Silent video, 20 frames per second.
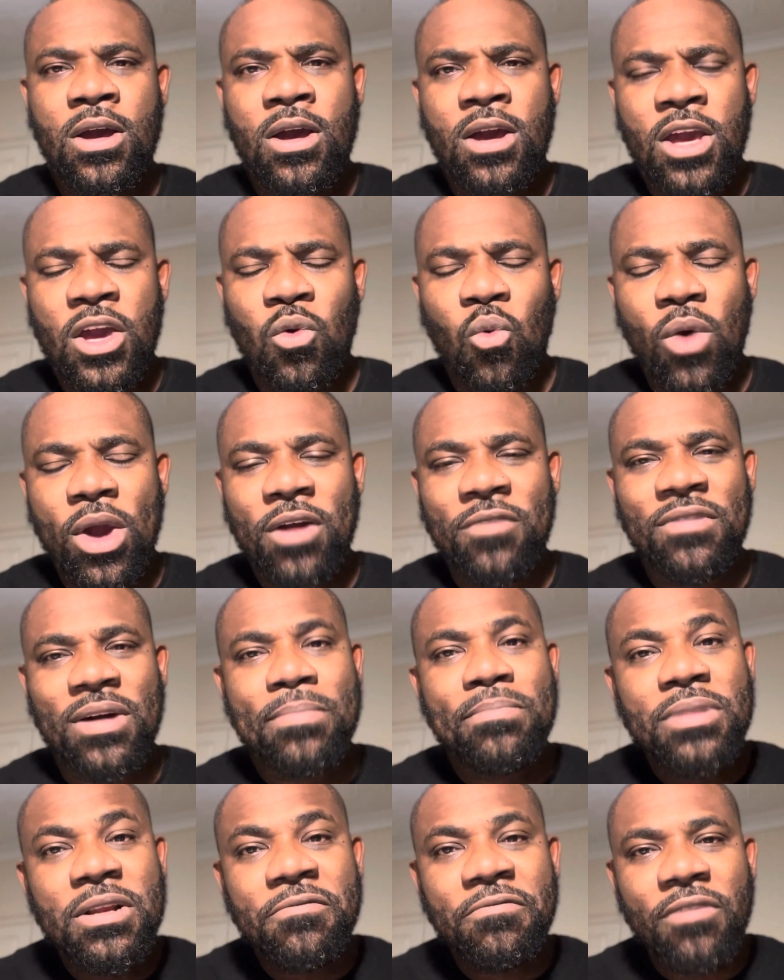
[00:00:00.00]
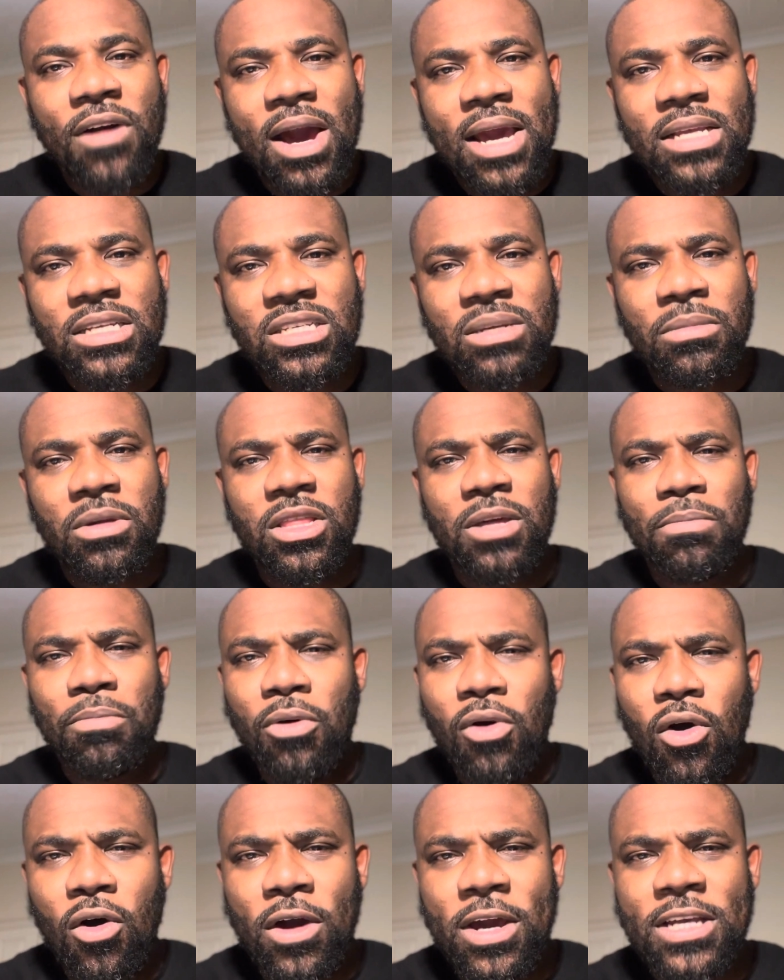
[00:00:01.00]
a way of amplifying some of the
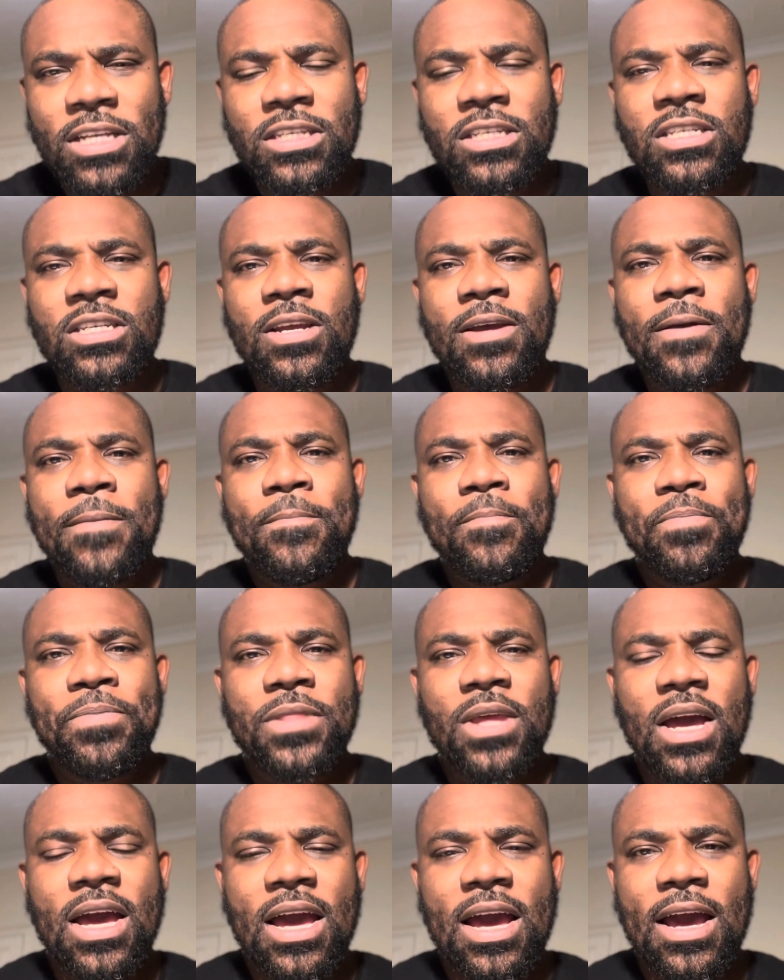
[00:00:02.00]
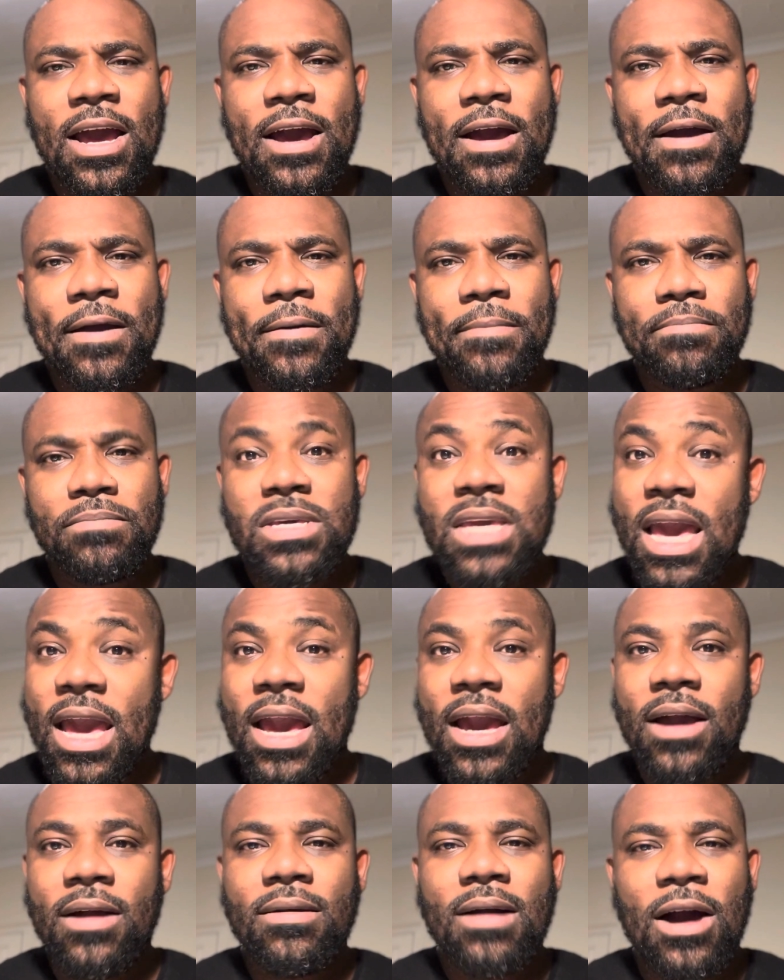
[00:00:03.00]
points,
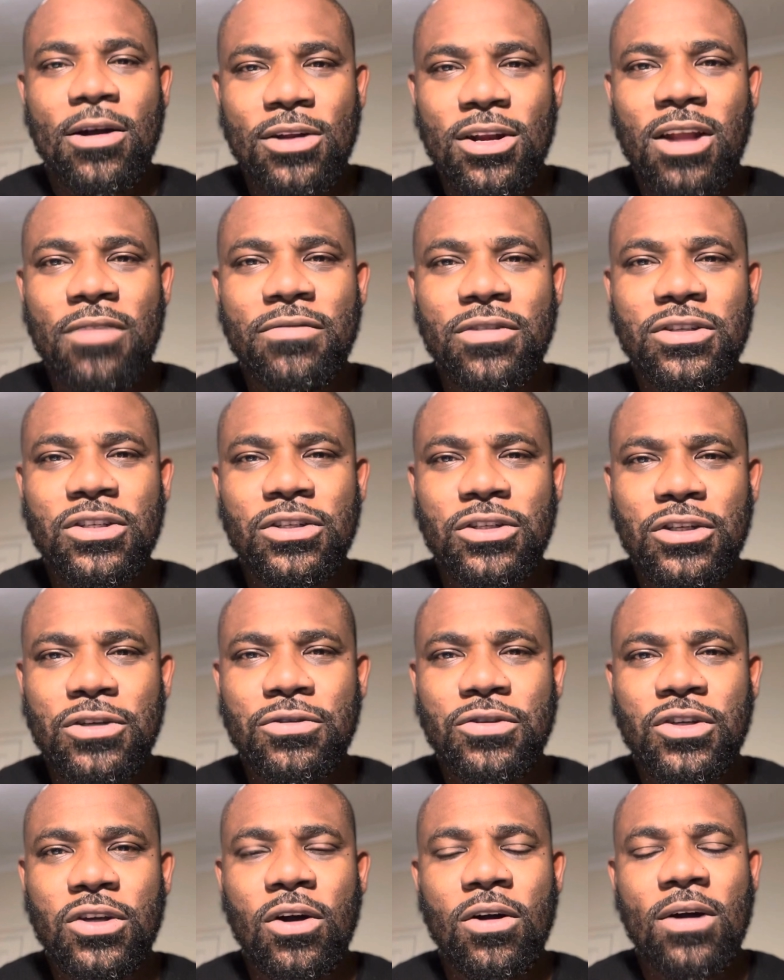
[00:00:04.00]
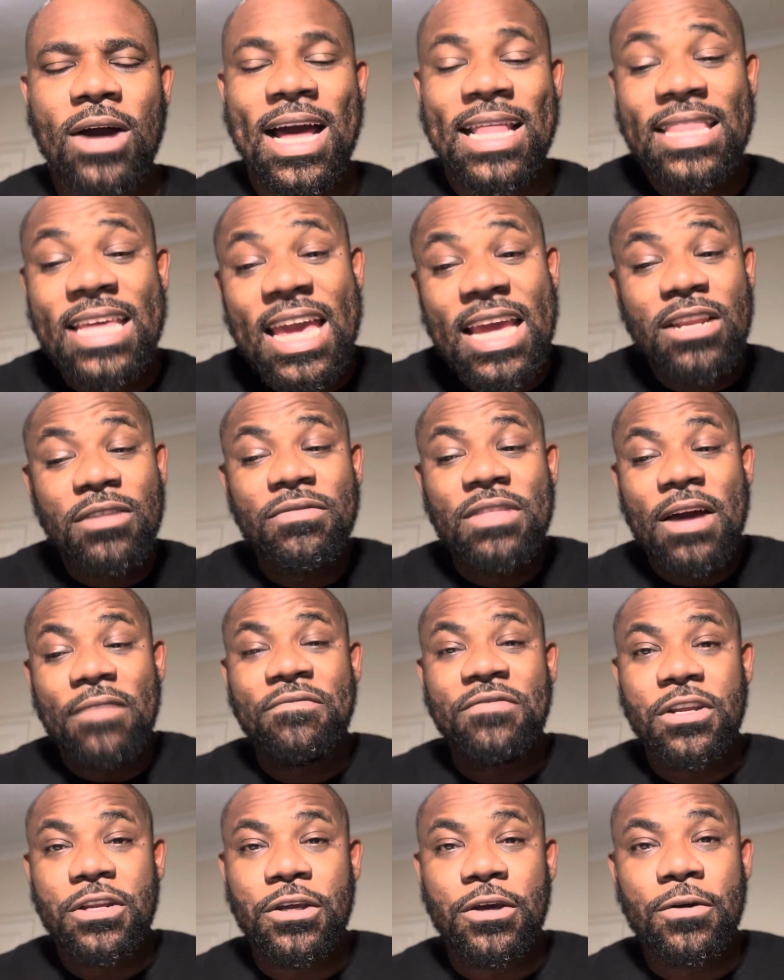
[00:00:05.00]
yeah, I would love us to do so. At the end of that
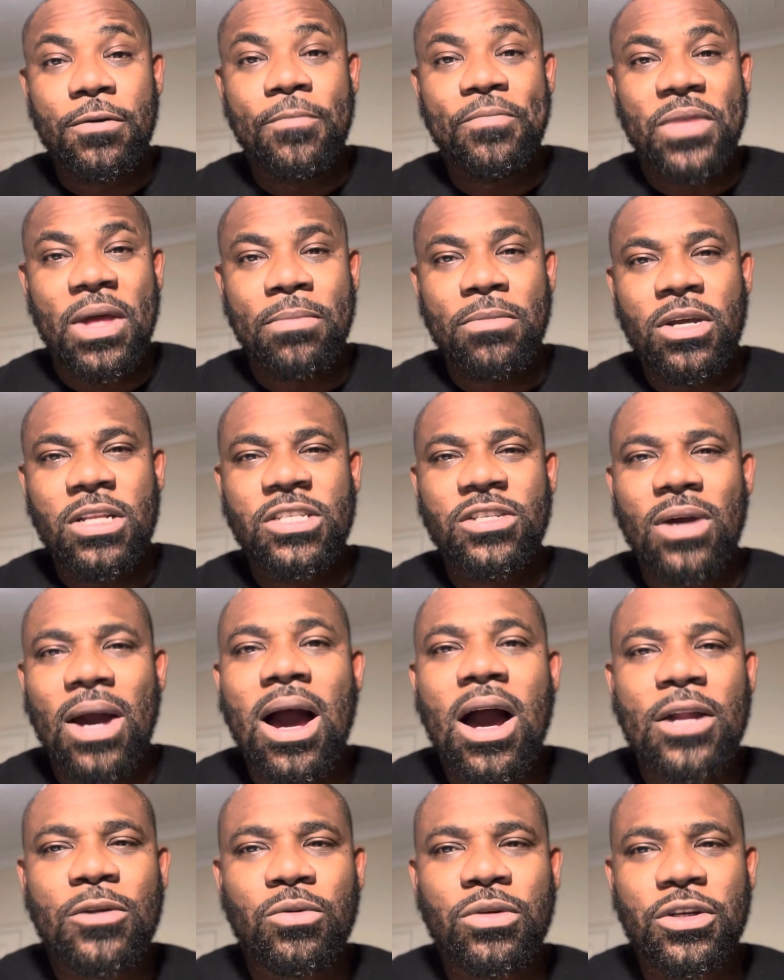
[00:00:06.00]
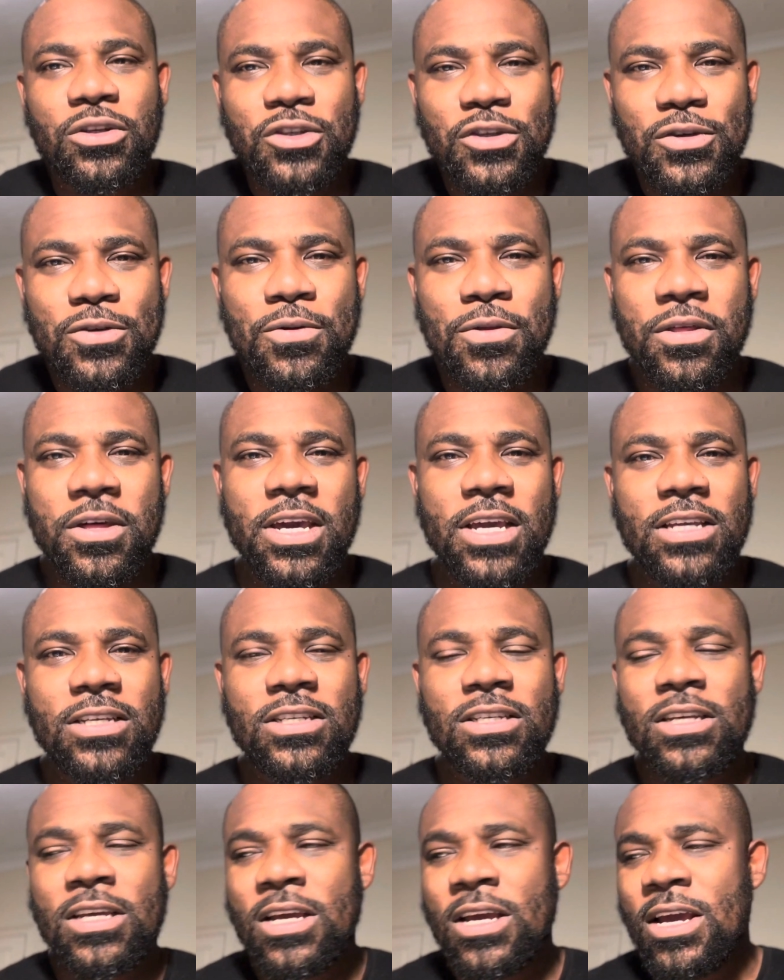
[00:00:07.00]
video, I'm going to add one or two
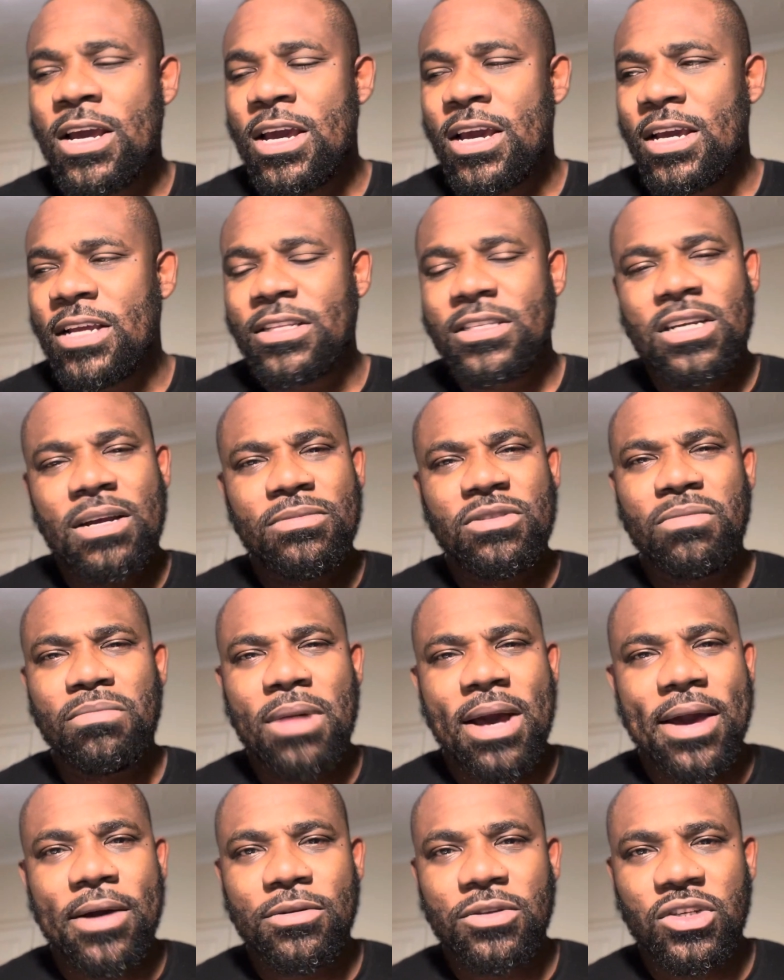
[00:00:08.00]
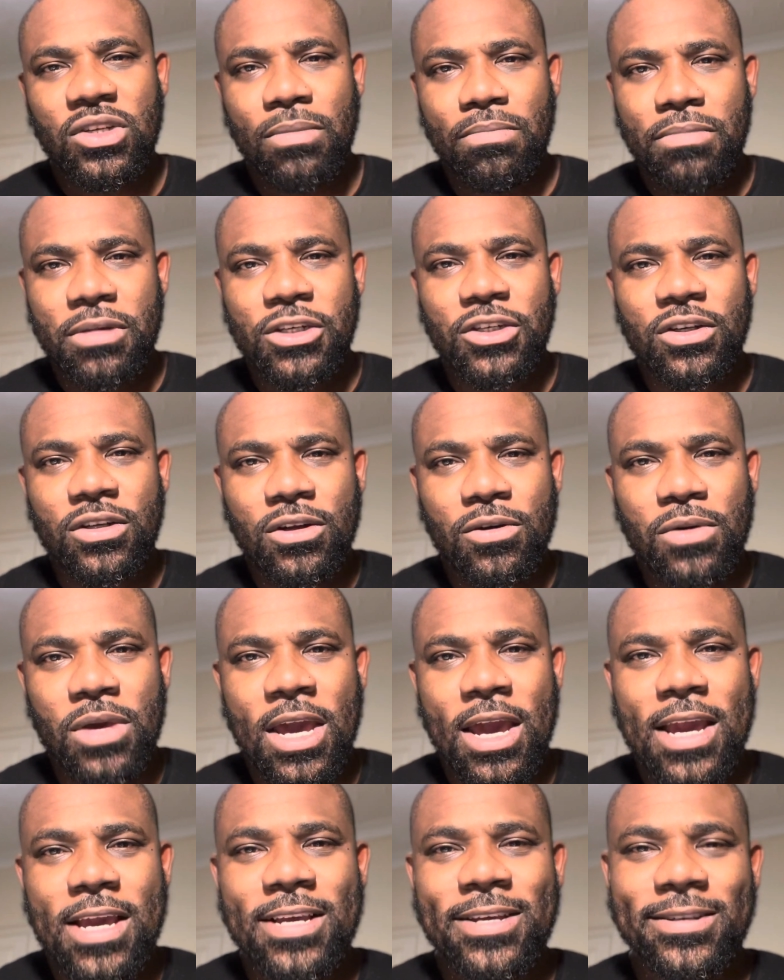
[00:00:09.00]
things in terms of my own submission,
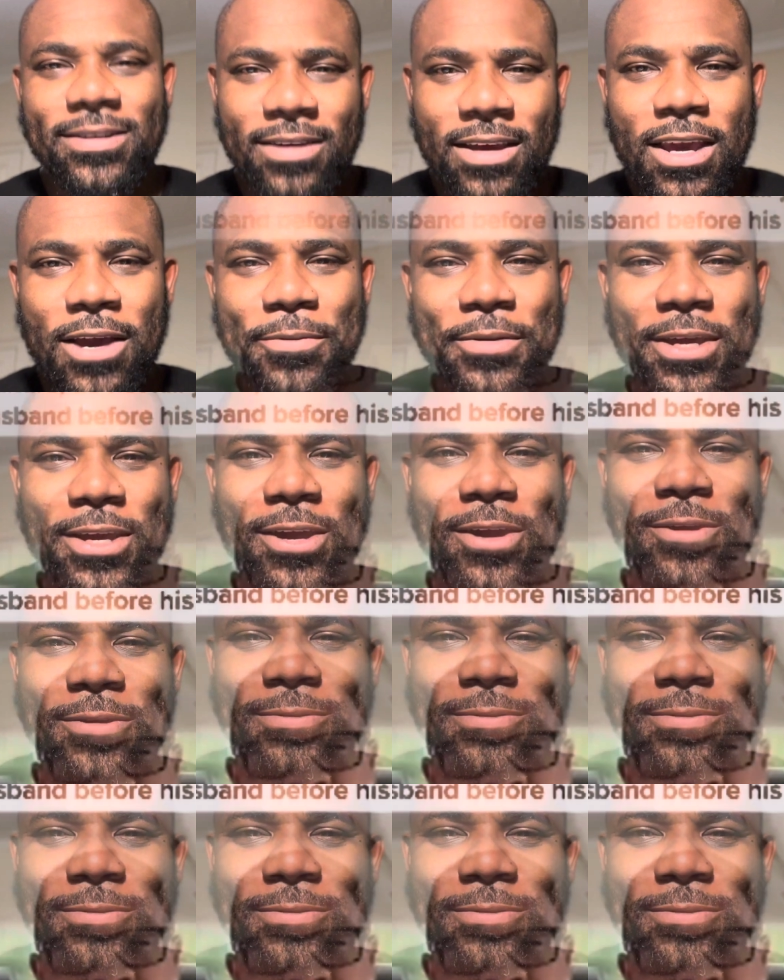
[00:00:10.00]
okay? Here we go.